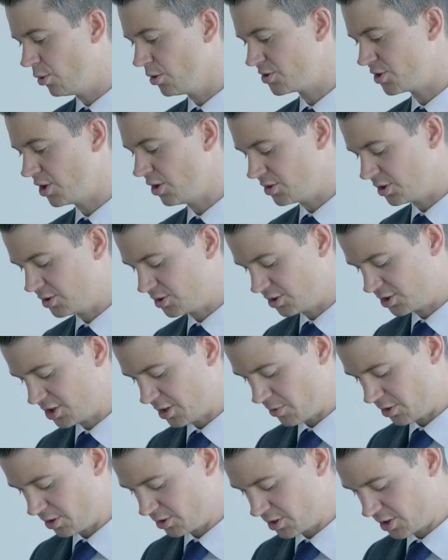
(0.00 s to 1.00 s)
more suited to
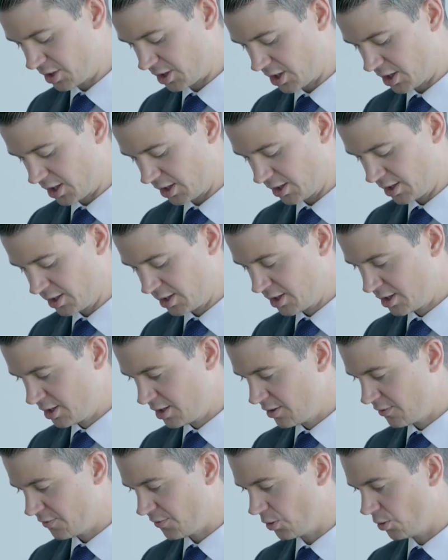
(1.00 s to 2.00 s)
someone who's looking
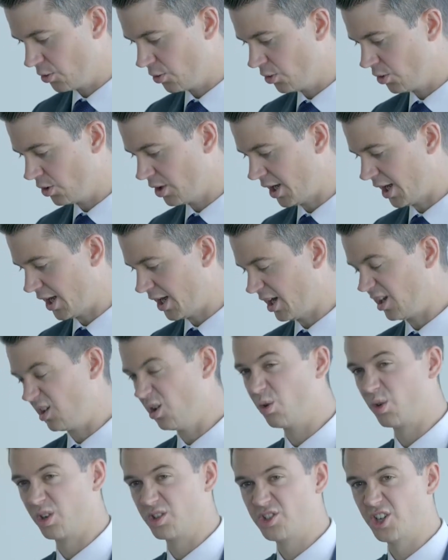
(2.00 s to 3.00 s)
for a
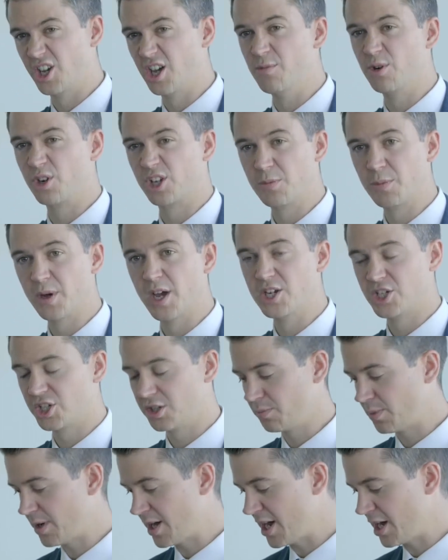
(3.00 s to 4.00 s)
longer term
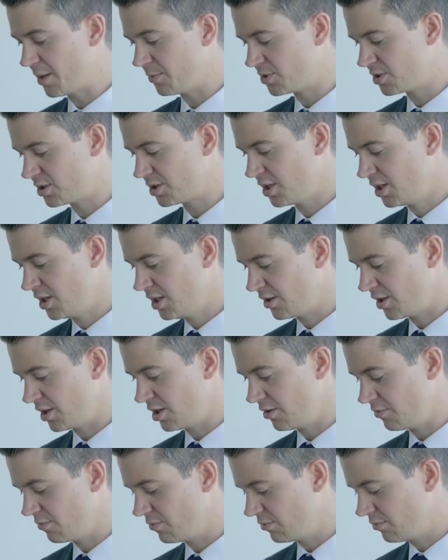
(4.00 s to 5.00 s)
occupation, perhaps.
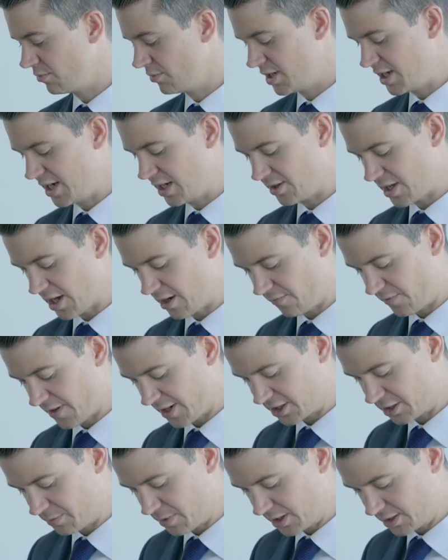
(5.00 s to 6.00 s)
They don't need that
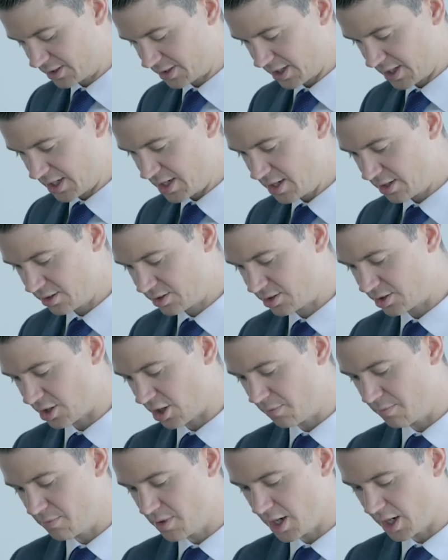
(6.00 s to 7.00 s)
flexibility
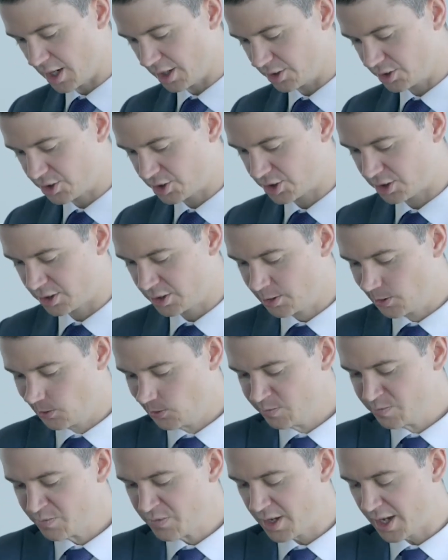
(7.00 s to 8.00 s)
so much.
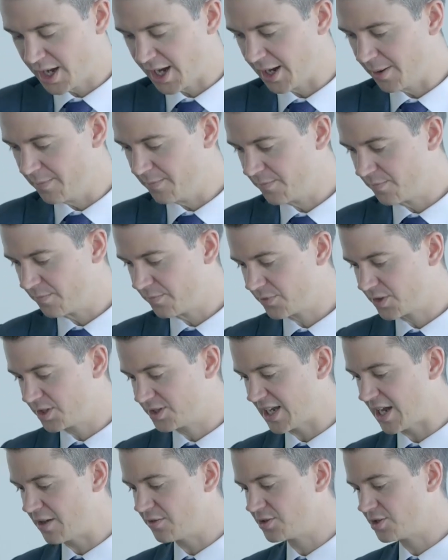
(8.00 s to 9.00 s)
The
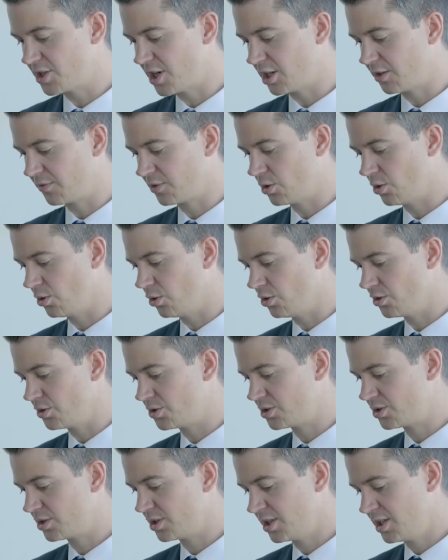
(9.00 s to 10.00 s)
downside, of
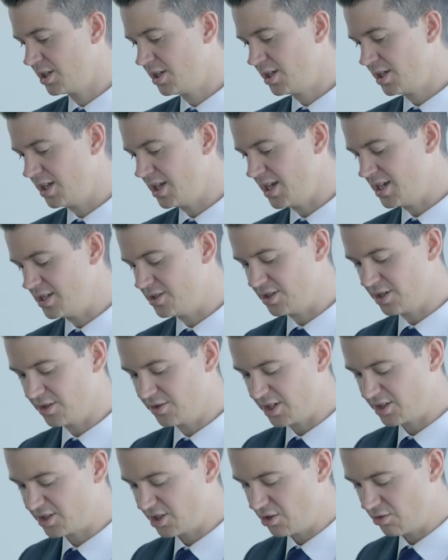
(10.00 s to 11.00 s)
course, is that
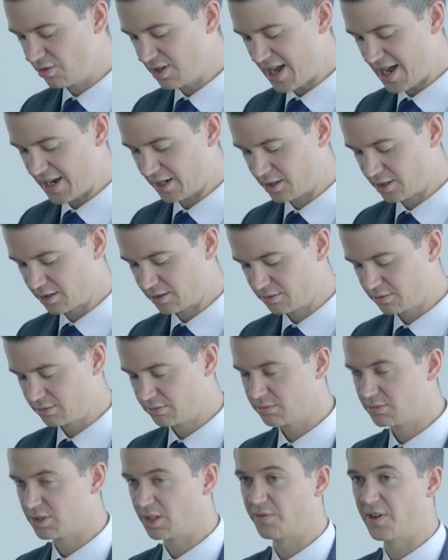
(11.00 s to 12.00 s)
they do lack
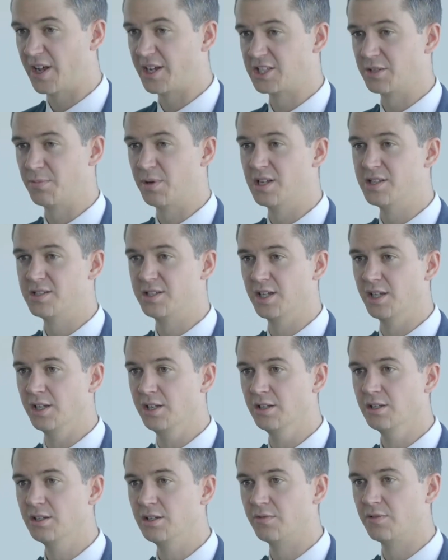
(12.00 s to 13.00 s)
the
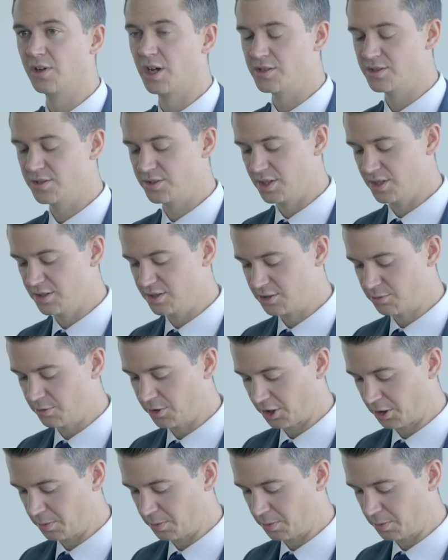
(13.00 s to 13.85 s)
flexibility of licences to